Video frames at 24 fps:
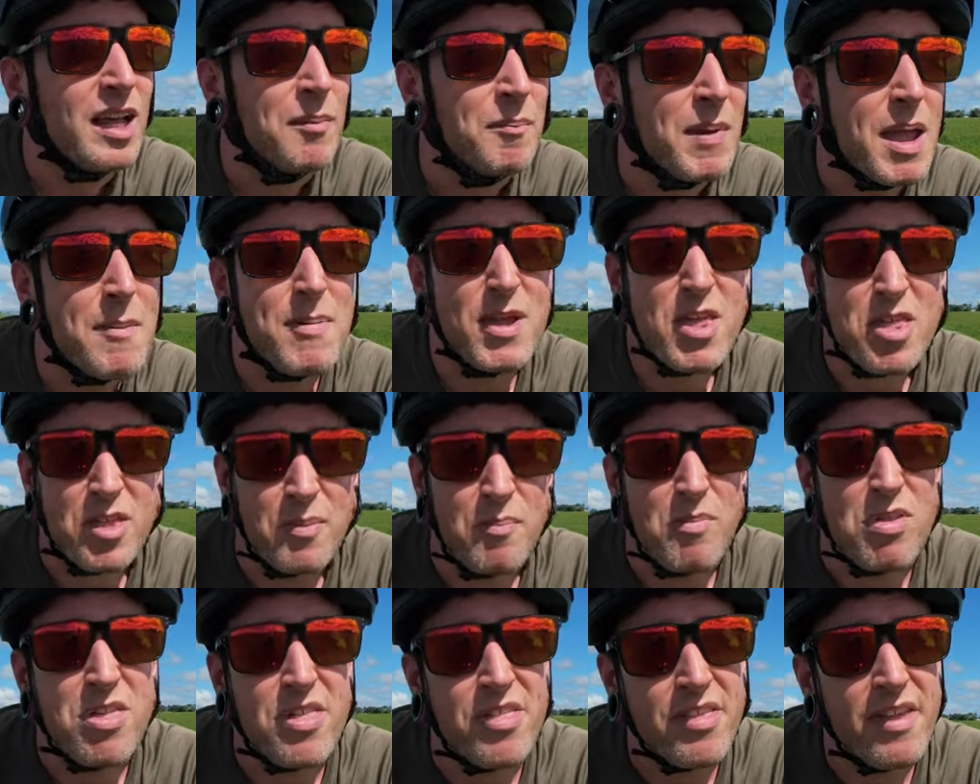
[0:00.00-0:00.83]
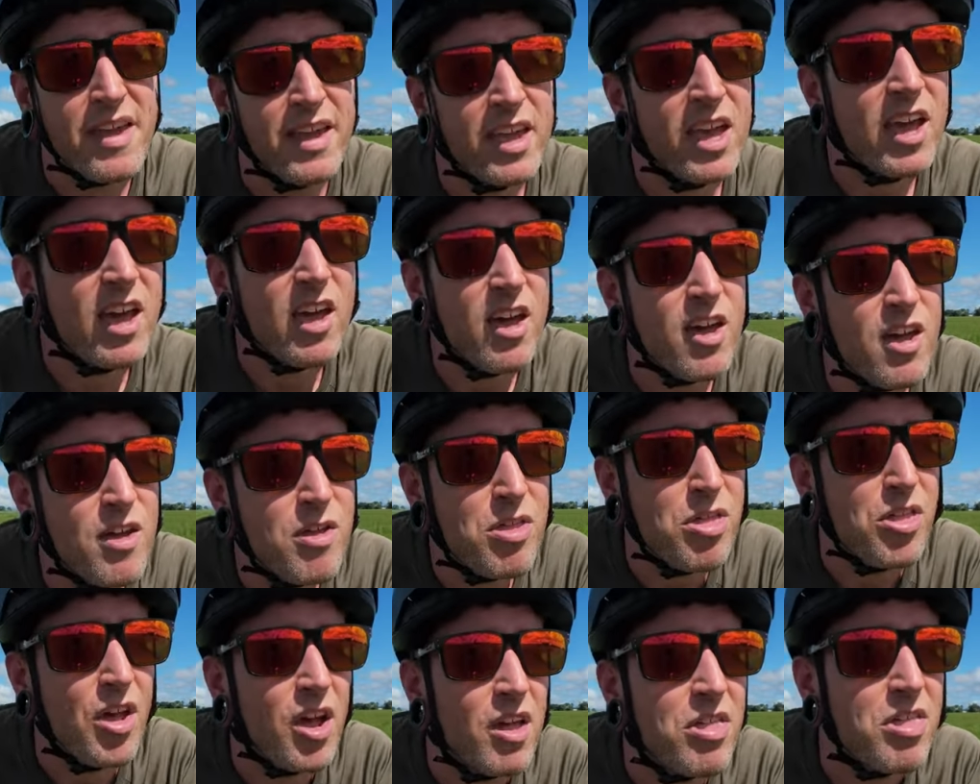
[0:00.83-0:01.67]
maybe some
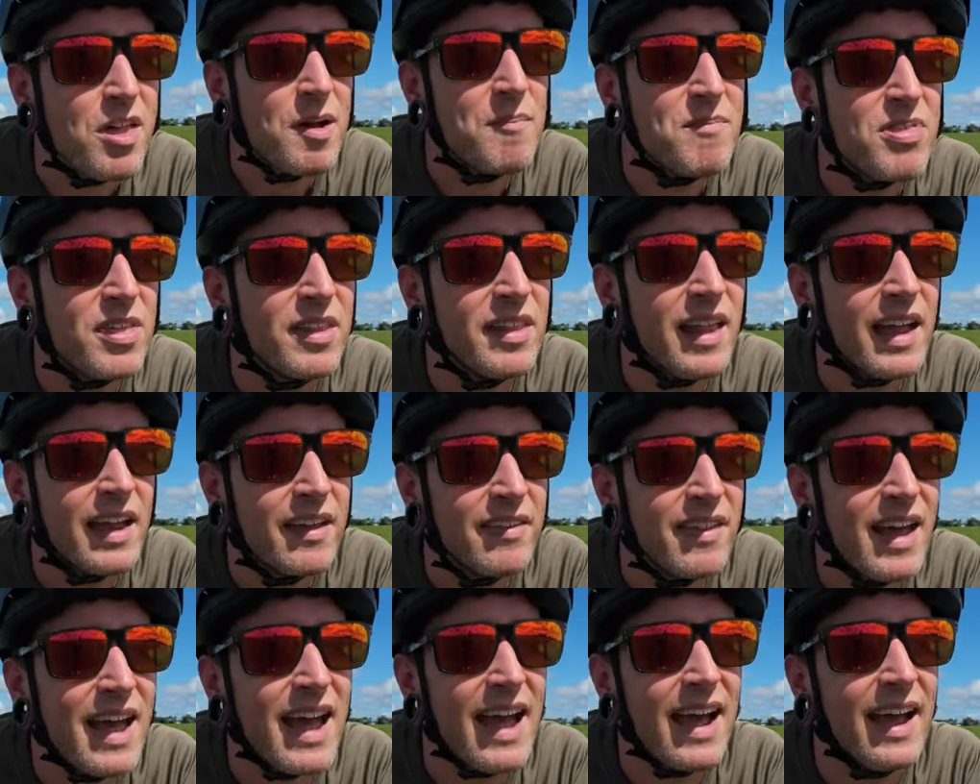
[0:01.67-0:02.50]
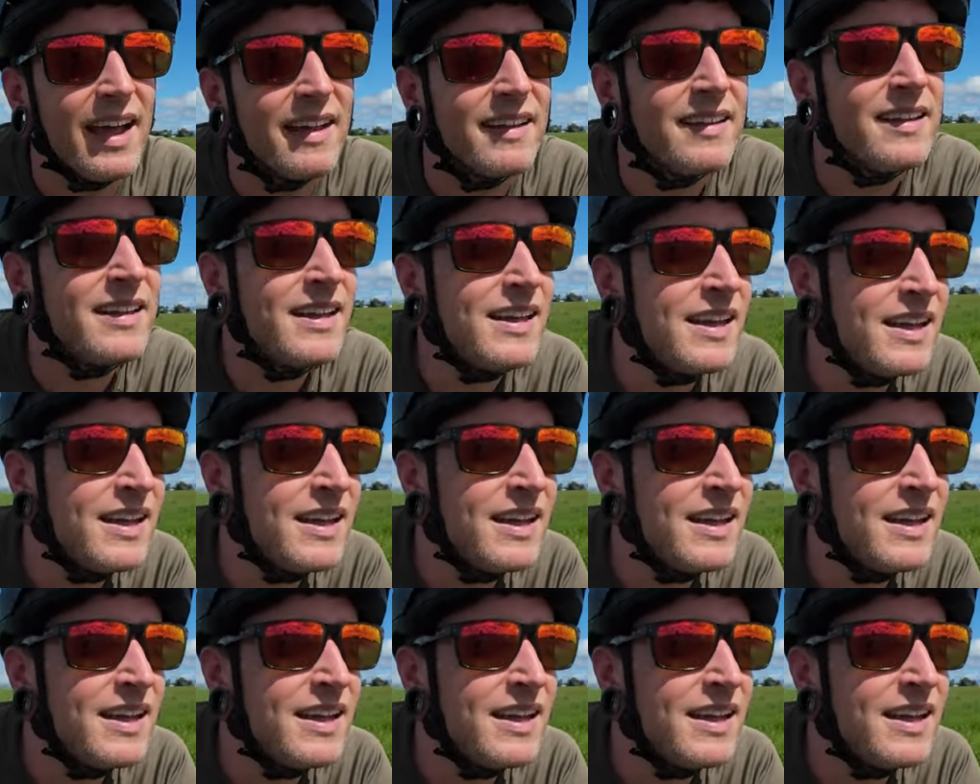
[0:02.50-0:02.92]
stickers or something like that.